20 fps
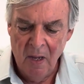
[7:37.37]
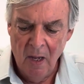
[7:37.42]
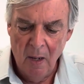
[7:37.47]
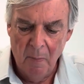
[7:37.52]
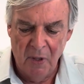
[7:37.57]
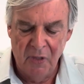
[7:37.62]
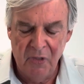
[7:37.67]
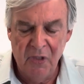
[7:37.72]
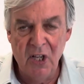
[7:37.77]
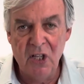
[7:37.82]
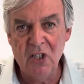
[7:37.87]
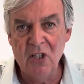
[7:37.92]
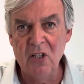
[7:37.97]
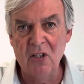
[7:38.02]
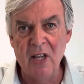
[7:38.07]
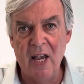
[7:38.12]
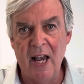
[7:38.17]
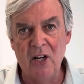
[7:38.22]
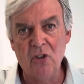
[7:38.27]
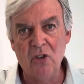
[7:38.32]
But this is
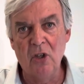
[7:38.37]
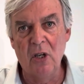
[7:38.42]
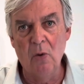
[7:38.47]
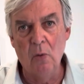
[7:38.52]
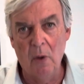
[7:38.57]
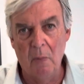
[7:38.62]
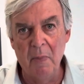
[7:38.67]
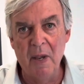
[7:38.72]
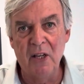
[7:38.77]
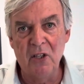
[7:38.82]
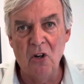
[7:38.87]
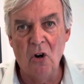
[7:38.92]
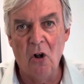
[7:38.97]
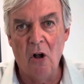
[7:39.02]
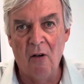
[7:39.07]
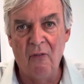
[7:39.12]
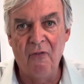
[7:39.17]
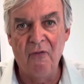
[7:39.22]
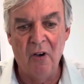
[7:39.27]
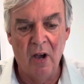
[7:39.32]
actually what makes it
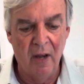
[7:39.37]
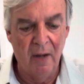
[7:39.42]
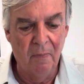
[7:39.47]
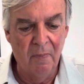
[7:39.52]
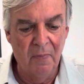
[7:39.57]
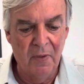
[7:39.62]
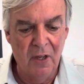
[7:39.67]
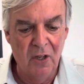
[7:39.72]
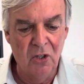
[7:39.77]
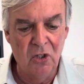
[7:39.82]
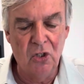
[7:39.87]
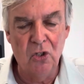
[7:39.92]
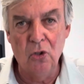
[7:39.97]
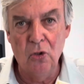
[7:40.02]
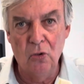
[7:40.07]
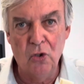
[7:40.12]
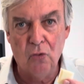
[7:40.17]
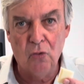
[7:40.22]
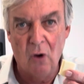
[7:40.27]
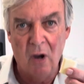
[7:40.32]
all fun, is to
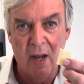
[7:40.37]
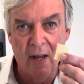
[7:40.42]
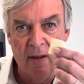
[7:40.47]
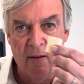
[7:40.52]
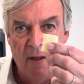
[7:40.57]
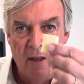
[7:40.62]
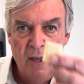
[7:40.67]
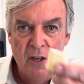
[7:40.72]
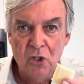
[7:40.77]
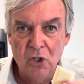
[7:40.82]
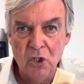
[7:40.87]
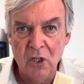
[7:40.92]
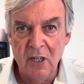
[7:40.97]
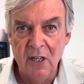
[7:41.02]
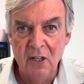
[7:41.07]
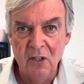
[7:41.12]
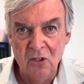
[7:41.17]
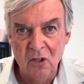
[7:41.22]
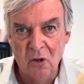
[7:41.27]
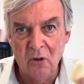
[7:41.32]
try
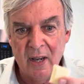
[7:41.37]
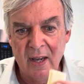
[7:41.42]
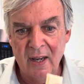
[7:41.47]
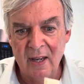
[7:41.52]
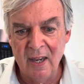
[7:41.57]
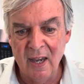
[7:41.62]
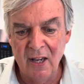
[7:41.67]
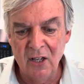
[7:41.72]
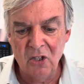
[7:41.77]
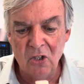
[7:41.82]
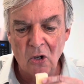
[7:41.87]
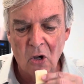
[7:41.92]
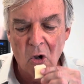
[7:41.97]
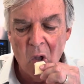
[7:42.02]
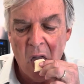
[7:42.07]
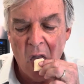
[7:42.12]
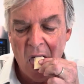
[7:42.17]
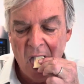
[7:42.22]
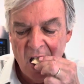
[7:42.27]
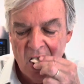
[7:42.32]
cheese. Okay,
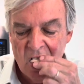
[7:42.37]
queso.